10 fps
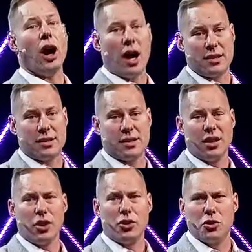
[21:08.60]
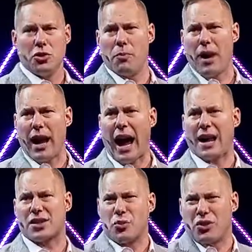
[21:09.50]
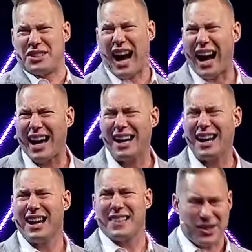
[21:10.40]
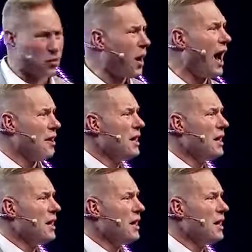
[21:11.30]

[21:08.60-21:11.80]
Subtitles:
us. You might ask, die? That's right.